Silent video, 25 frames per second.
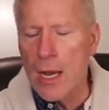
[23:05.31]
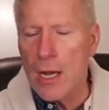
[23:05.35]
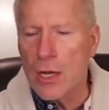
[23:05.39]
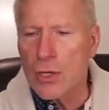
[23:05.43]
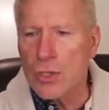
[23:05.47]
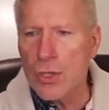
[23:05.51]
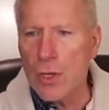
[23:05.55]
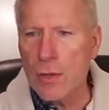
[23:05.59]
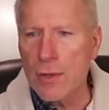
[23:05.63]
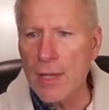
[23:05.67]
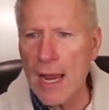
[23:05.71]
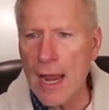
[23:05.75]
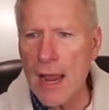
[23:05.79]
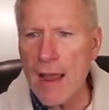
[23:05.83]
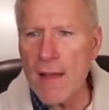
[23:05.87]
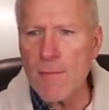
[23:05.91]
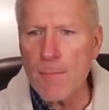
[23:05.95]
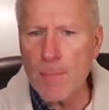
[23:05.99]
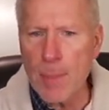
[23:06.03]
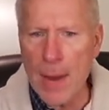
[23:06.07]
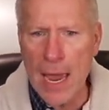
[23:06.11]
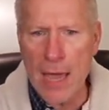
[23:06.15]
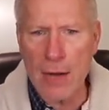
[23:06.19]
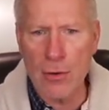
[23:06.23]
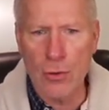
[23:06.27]
So they
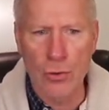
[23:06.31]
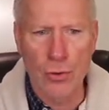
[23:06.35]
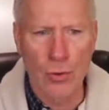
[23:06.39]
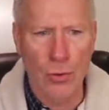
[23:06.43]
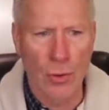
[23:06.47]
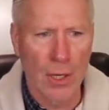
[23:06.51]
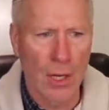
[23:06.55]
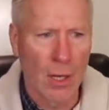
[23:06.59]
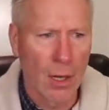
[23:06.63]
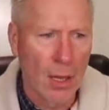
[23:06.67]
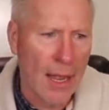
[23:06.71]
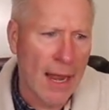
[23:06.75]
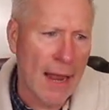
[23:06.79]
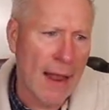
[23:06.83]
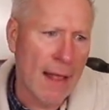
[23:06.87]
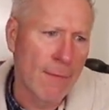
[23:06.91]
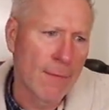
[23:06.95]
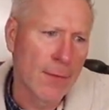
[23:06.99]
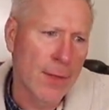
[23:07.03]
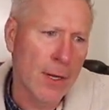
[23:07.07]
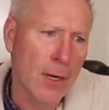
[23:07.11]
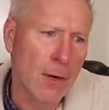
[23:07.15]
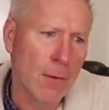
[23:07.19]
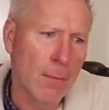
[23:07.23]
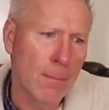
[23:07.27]
have battle drill,
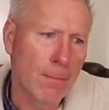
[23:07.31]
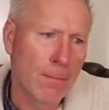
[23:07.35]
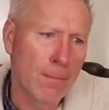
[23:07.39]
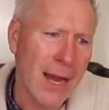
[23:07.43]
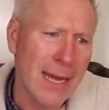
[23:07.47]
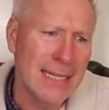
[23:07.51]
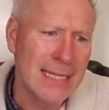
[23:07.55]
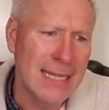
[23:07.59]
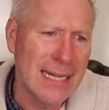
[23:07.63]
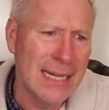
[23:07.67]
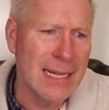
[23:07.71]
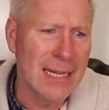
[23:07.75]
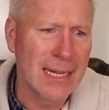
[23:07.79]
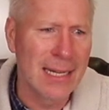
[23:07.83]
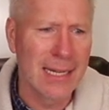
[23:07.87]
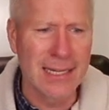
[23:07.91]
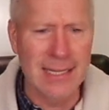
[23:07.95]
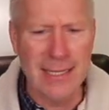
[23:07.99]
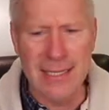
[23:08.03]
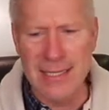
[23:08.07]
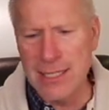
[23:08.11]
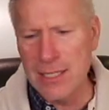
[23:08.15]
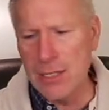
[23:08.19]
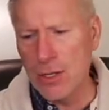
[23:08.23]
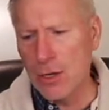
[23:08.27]
and their idea
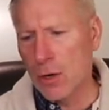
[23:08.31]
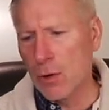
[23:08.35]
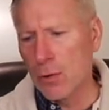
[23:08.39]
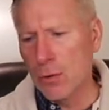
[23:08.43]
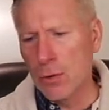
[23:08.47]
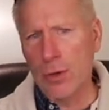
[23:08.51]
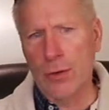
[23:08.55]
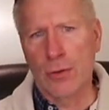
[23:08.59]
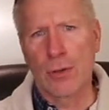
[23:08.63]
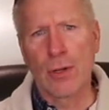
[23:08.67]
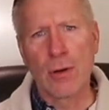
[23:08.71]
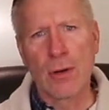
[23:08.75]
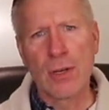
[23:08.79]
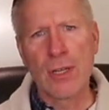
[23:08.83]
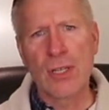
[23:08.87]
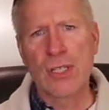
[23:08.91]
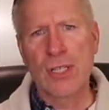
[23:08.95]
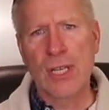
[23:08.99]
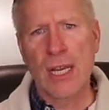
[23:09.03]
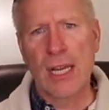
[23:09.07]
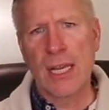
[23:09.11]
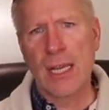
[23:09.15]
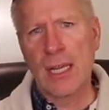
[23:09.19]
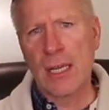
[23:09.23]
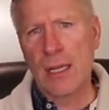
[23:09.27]
is, you know, look, there is
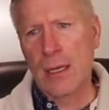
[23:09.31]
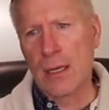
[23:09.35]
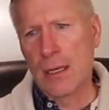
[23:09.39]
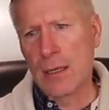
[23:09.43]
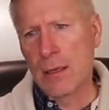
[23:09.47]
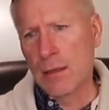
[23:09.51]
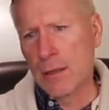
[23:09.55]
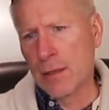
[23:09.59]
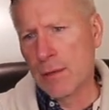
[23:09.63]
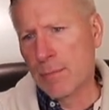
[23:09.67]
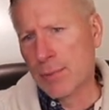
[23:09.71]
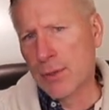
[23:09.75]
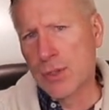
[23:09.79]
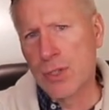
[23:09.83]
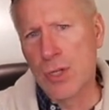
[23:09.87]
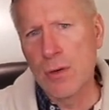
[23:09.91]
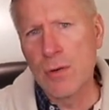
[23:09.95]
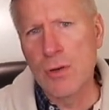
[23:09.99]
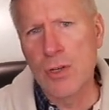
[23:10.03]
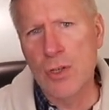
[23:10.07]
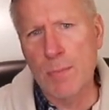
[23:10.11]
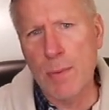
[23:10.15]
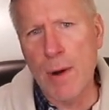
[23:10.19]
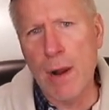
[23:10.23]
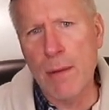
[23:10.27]
a, uh, the
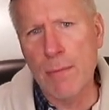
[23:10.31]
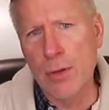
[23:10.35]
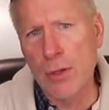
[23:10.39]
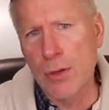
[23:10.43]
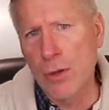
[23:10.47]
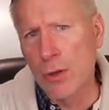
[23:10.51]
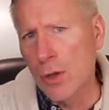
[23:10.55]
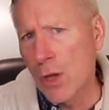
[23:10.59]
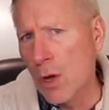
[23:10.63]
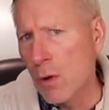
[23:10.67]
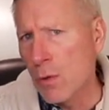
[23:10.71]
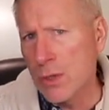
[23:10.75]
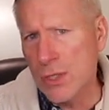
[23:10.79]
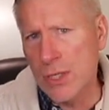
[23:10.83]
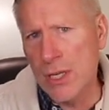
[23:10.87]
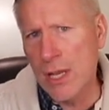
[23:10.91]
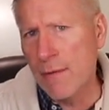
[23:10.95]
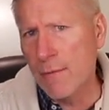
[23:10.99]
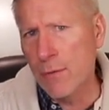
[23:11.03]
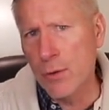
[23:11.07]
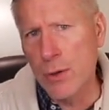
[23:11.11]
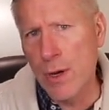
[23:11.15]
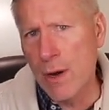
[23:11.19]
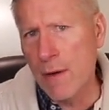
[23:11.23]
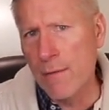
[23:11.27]
platoon is probably the lowest
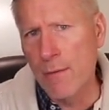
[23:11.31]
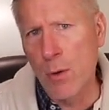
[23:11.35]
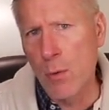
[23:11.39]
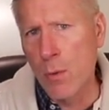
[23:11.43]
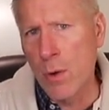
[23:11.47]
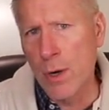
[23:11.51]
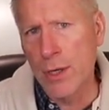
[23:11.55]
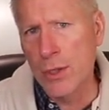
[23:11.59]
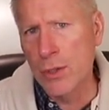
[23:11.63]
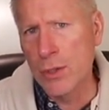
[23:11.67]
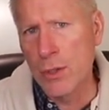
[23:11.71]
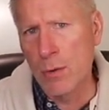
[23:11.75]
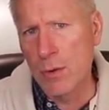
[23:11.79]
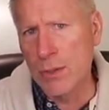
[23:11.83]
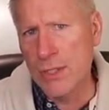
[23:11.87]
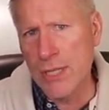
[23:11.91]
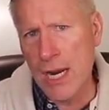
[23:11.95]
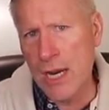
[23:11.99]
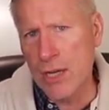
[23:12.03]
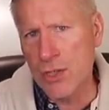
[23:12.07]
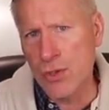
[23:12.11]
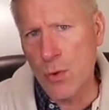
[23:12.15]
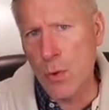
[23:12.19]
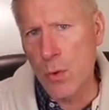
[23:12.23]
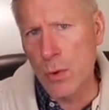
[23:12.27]
level you ever want to do a
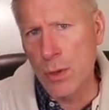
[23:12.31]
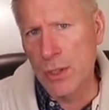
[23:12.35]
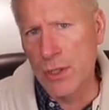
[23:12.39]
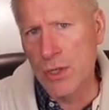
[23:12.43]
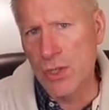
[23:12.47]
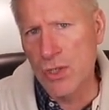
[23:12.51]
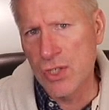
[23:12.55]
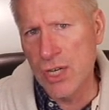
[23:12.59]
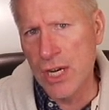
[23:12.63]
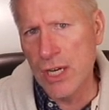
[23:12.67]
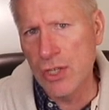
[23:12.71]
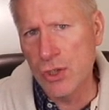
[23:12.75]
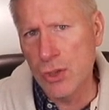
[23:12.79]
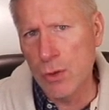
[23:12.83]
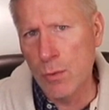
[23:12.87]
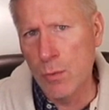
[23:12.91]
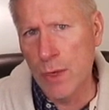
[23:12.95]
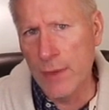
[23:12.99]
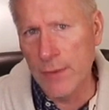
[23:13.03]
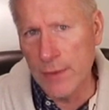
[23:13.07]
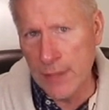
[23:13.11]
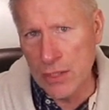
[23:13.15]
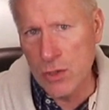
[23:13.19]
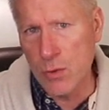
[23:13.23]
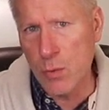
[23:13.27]
task organization
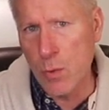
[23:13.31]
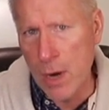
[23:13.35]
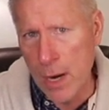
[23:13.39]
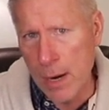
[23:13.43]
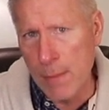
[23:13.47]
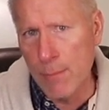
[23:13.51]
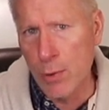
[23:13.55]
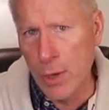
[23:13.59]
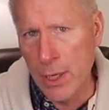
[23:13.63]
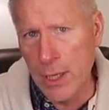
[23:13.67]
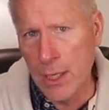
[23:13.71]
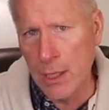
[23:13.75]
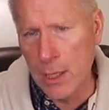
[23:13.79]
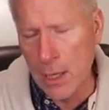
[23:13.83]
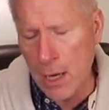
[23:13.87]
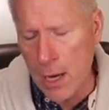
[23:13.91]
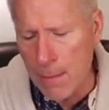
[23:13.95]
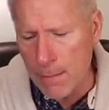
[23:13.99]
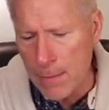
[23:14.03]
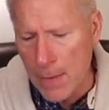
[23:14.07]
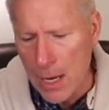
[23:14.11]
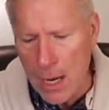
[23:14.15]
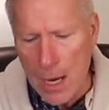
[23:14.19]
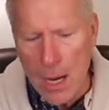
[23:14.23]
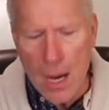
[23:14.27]
with. That's why I bring it
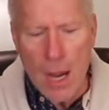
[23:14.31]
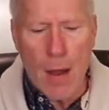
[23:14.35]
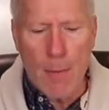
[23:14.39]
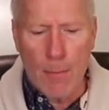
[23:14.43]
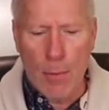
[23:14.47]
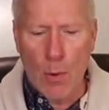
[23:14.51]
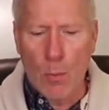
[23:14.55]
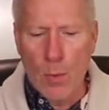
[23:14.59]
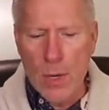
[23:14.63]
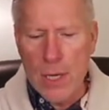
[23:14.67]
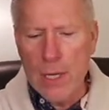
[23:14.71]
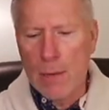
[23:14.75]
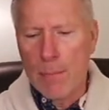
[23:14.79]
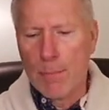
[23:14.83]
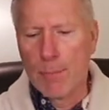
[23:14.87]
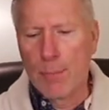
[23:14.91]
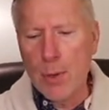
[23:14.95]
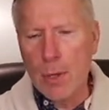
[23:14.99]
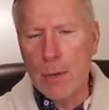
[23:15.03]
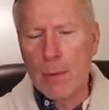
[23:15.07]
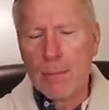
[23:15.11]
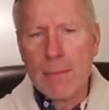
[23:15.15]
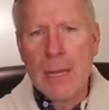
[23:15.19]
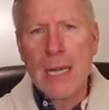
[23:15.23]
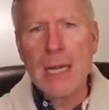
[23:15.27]
up. But we can
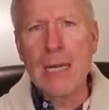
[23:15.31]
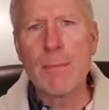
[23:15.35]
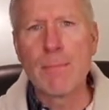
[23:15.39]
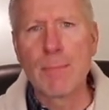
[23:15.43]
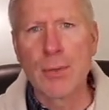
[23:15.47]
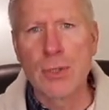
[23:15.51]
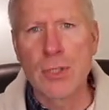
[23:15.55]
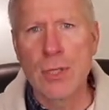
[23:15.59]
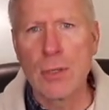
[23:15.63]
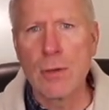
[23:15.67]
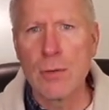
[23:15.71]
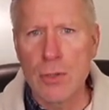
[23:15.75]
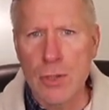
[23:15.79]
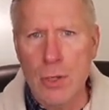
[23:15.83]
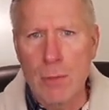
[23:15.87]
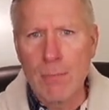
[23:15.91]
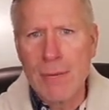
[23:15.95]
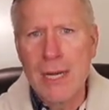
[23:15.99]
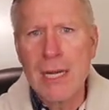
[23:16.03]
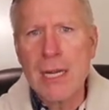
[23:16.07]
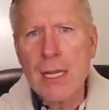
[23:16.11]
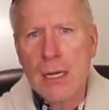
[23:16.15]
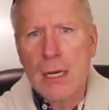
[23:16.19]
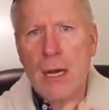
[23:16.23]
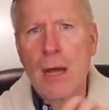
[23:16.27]
put many platoons or
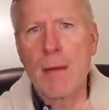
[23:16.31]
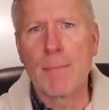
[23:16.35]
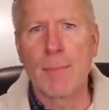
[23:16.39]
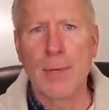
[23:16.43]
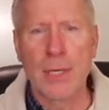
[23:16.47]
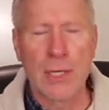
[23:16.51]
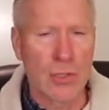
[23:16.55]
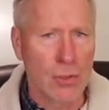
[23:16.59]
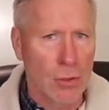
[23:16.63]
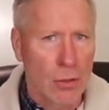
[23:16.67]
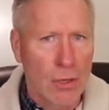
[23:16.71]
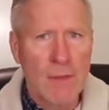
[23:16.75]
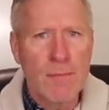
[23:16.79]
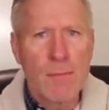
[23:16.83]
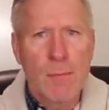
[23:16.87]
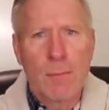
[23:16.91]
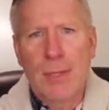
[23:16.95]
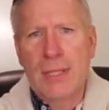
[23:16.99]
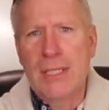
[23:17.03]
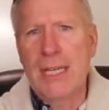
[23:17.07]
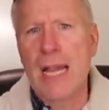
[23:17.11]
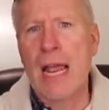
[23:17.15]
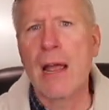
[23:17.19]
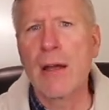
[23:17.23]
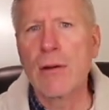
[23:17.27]
many companies or even
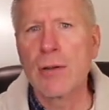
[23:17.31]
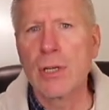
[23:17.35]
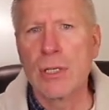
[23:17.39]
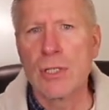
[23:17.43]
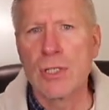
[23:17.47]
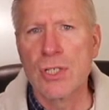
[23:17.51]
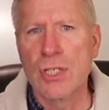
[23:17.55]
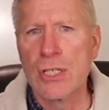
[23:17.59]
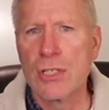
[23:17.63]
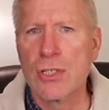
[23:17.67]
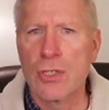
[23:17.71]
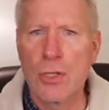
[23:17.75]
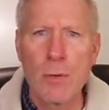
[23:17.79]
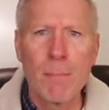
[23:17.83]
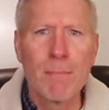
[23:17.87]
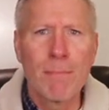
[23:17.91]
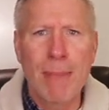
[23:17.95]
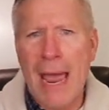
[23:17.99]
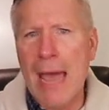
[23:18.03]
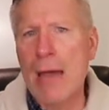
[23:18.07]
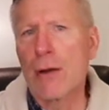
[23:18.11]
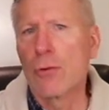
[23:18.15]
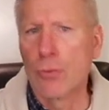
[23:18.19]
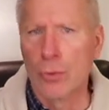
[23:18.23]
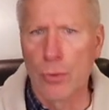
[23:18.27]
battalions into
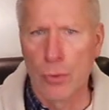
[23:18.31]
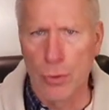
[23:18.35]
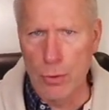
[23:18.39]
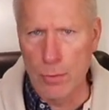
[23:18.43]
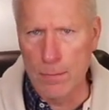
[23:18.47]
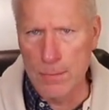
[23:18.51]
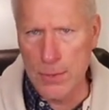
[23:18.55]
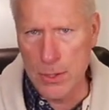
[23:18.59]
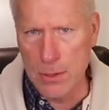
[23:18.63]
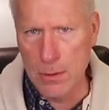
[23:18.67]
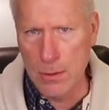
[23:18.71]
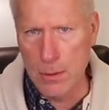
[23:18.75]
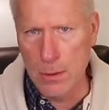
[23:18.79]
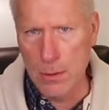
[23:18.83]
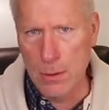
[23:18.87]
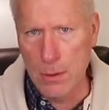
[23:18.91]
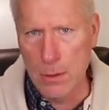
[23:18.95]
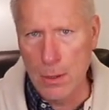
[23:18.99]
battle groups.